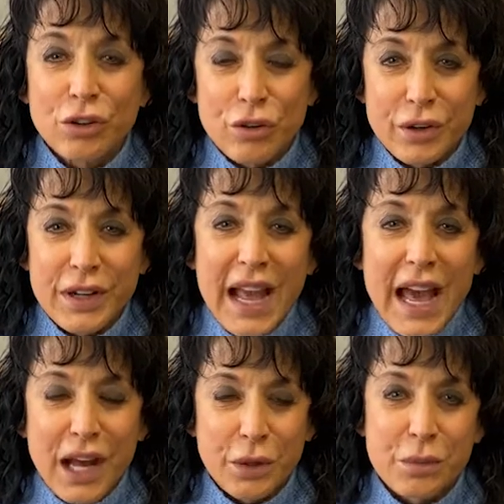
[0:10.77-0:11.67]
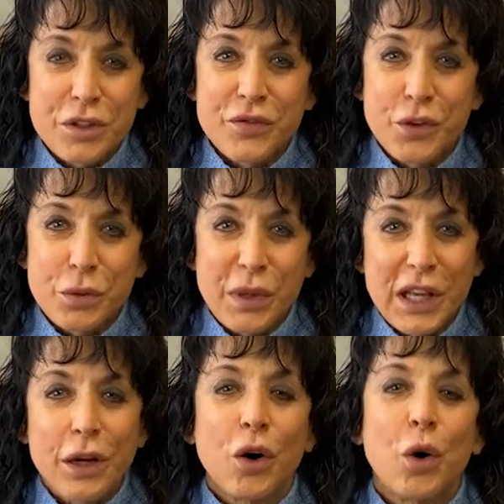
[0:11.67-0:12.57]
Lauren Adams for the
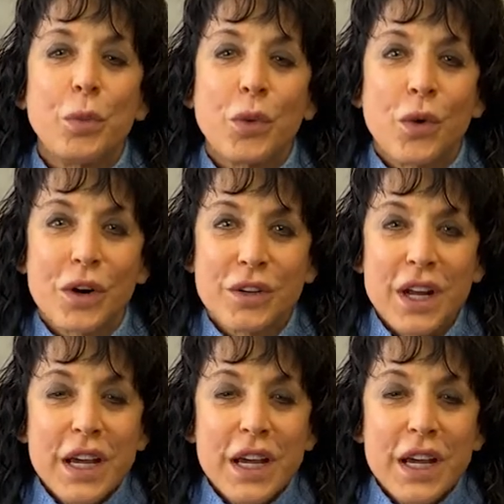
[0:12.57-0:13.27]
Beacon of Hope Award.